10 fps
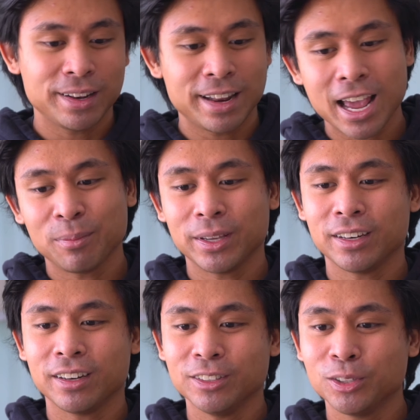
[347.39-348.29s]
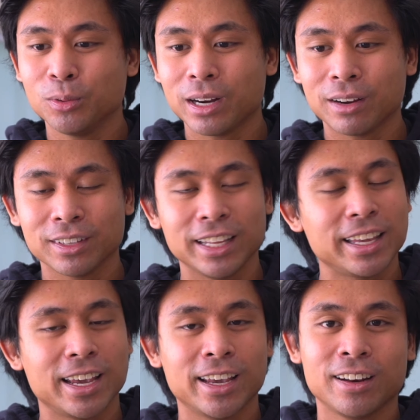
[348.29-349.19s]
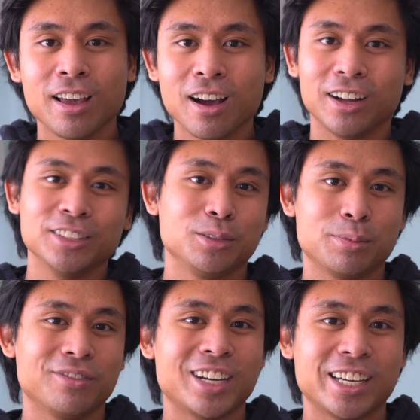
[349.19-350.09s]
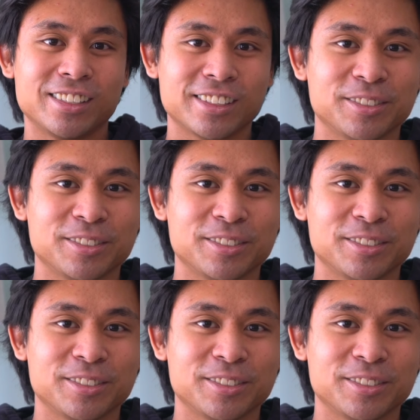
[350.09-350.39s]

nap, and do whatever they can unsupervised.